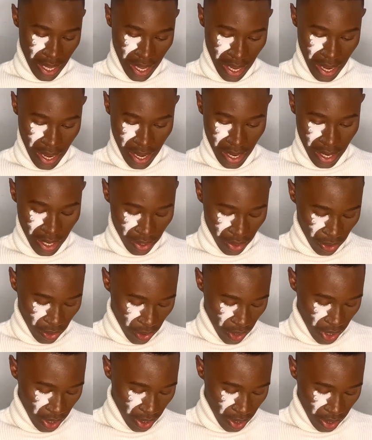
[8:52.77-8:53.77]
and I
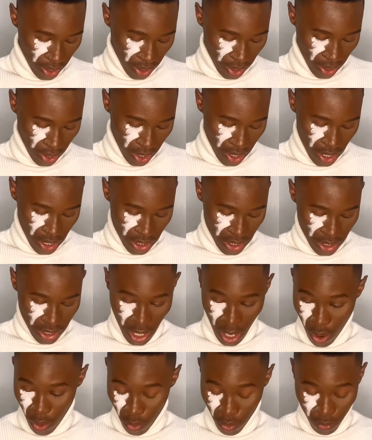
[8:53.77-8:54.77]
think that will